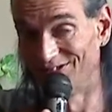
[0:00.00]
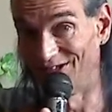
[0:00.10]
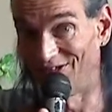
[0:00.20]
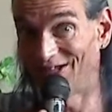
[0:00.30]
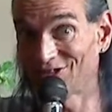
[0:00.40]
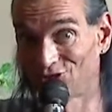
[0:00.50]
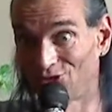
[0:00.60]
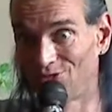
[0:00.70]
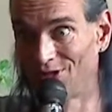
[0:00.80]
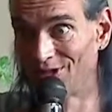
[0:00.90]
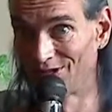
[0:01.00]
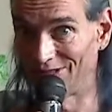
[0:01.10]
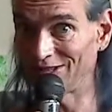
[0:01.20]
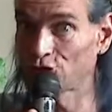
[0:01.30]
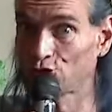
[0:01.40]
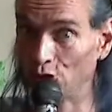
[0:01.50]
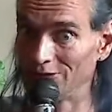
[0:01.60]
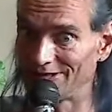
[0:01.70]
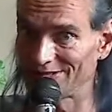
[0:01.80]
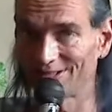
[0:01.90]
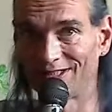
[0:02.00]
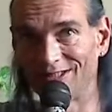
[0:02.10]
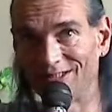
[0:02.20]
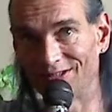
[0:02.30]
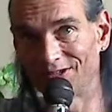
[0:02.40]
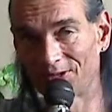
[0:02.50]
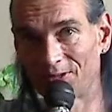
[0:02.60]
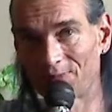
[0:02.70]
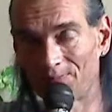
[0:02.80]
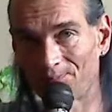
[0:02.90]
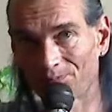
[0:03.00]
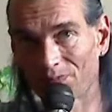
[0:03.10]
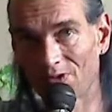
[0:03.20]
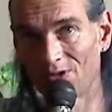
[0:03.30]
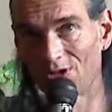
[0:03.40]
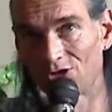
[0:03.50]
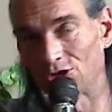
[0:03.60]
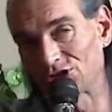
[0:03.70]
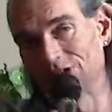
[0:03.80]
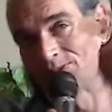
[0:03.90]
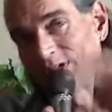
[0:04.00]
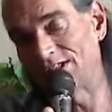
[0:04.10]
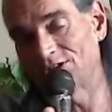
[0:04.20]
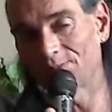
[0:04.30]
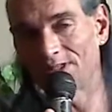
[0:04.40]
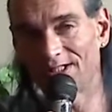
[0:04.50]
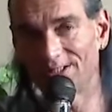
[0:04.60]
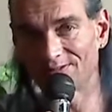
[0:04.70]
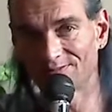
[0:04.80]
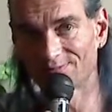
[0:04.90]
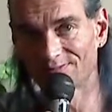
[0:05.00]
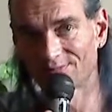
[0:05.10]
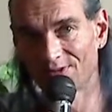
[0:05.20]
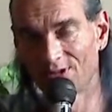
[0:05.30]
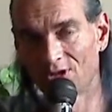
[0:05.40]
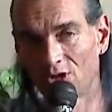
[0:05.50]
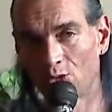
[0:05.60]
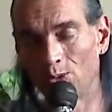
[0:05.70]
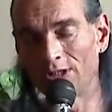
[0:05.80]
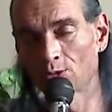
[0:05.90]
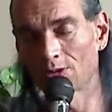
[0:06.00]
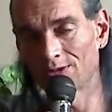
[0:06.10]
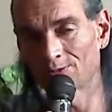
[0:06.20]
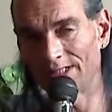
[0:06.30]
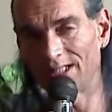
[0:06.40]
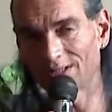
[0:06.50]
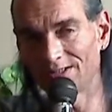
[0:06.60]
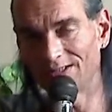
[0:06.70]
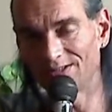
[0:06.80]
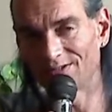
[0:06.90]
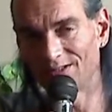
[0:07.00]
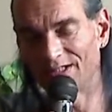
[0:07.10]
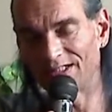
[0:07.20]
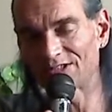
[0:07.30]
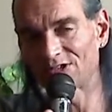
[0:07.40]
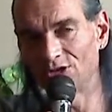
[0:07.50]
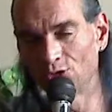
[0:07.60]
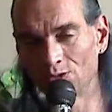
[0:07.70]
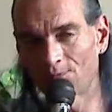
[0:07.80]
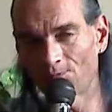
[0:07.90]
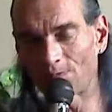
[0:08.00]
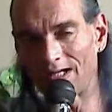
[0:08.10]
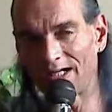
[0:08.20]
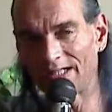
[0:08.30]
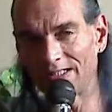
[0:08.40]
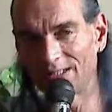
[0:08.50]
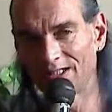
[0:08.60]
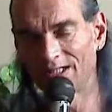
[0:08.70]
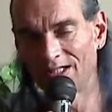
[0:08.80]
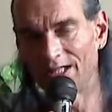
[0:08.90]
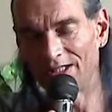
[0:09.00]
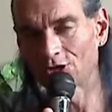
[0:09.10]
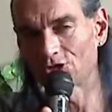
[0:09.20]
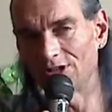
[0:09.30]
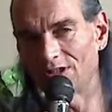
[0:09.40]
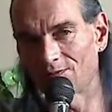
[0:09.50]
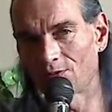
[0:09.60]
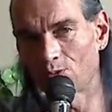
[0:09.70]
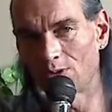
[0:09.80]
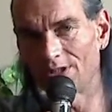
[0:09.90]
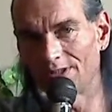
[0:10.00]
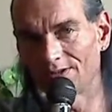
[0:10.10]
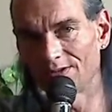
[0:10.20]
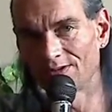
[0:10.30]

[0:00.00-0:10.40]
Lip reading: Now that's truly ascending. So just keep that in your mind. We run reality, and as the unified energy of the one,